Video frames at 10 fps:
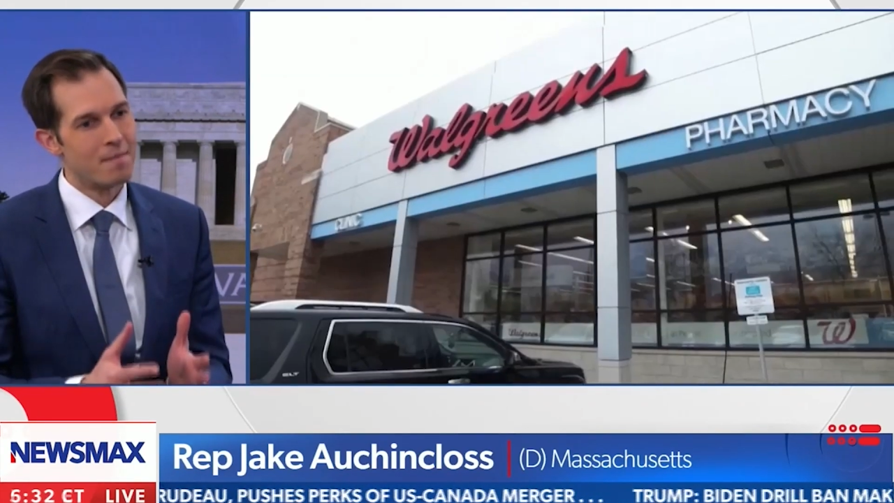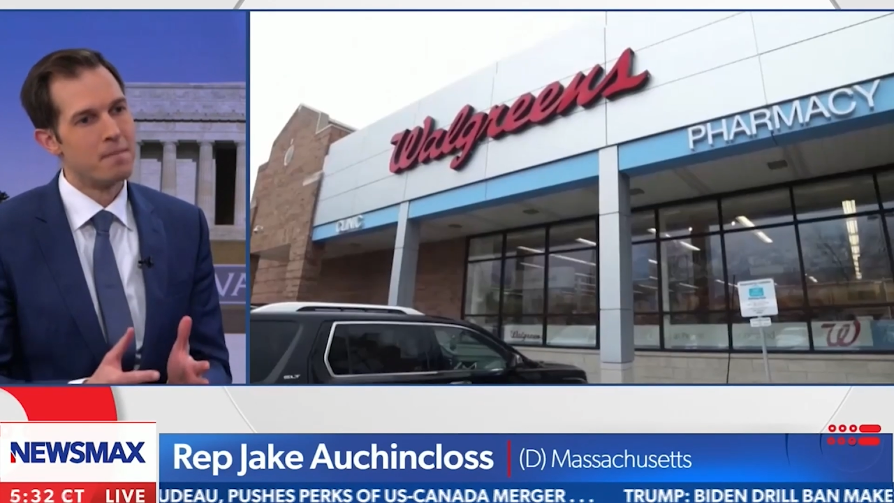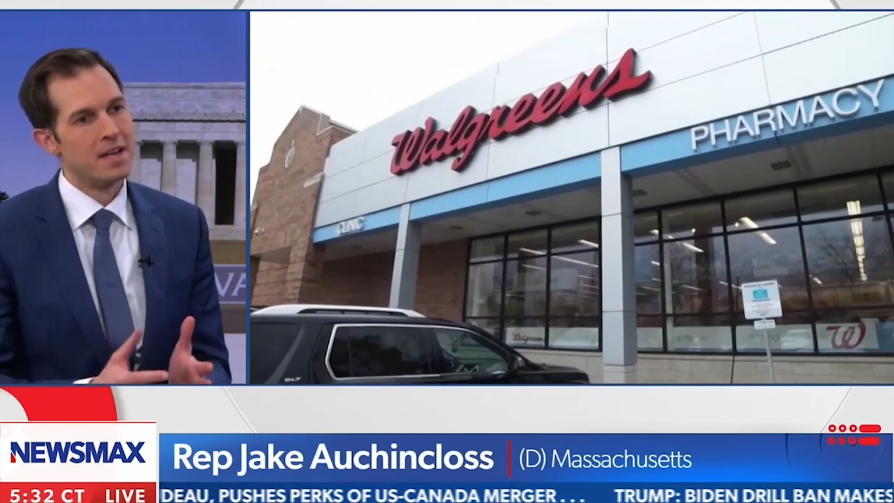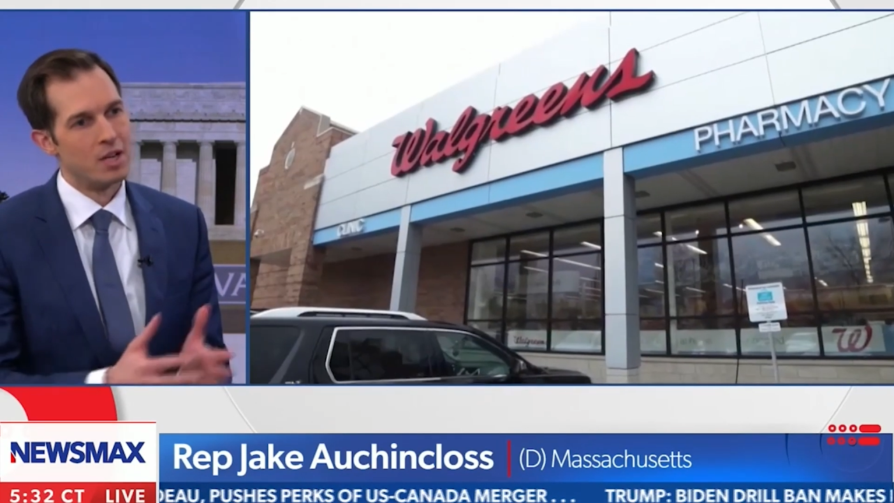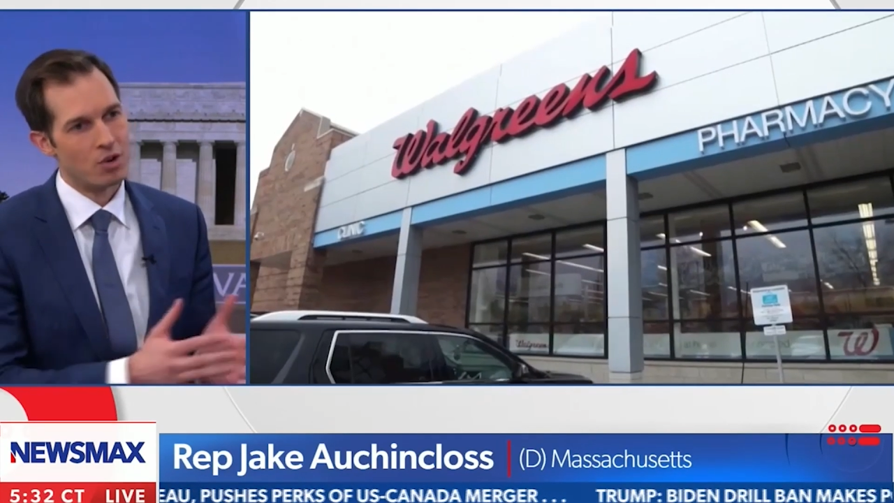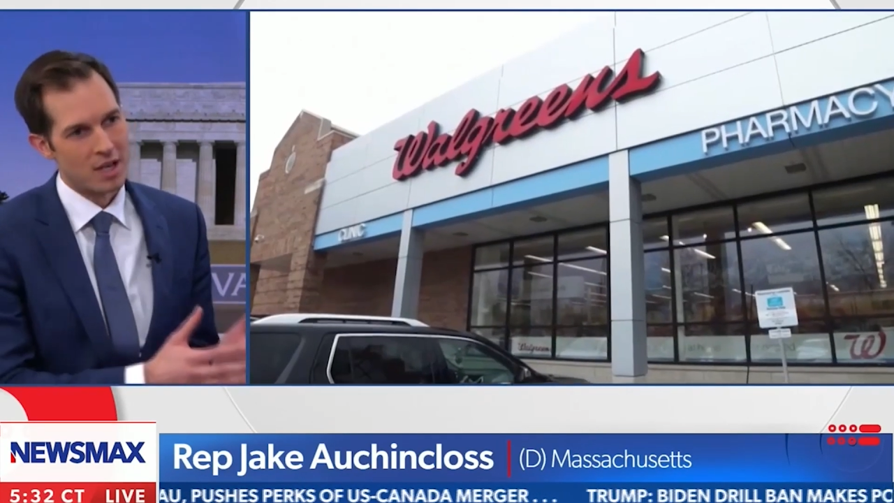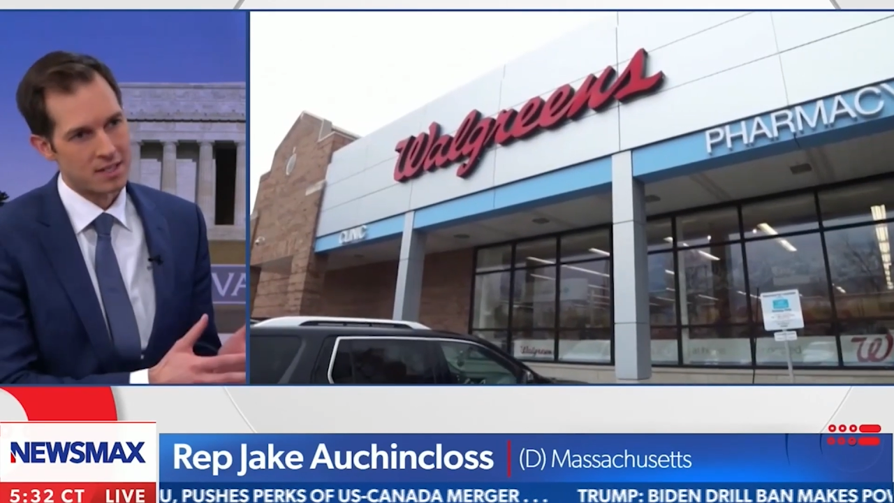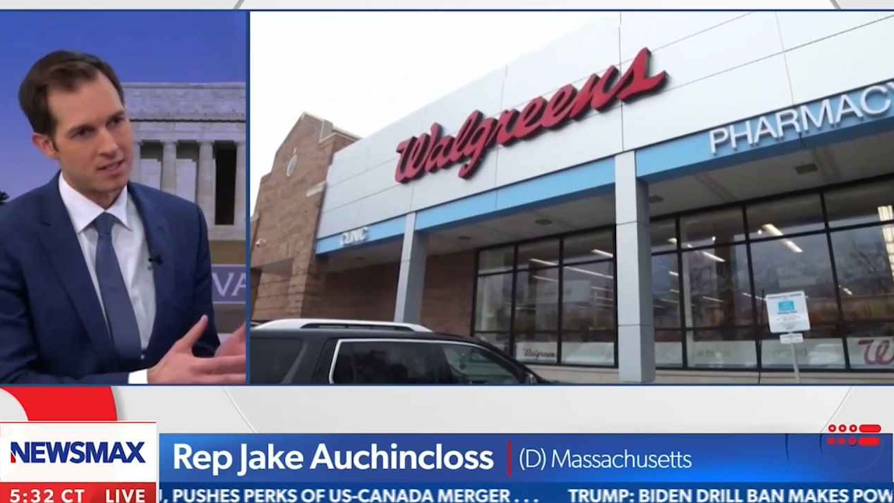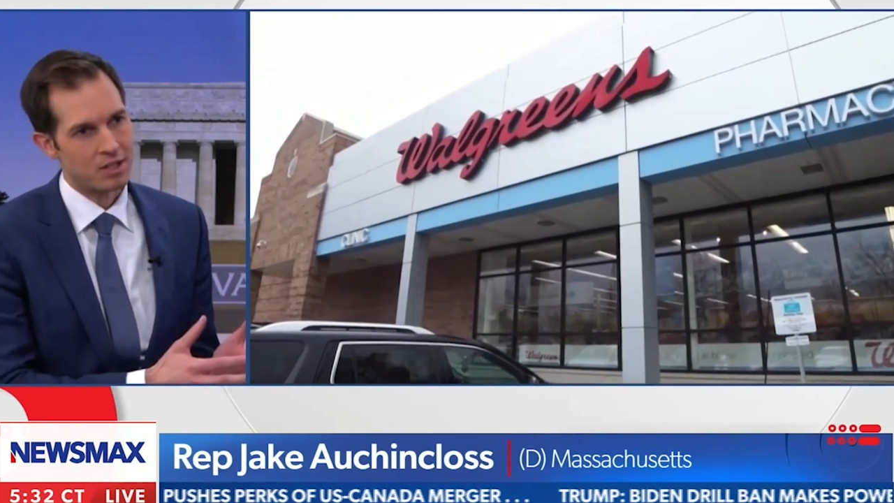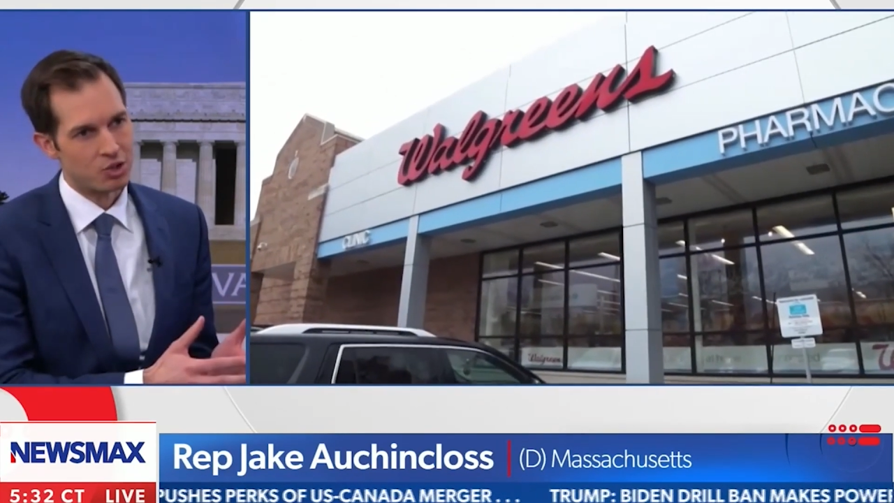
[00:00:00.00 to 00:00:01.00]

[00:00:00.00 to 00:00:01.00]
of money crosses their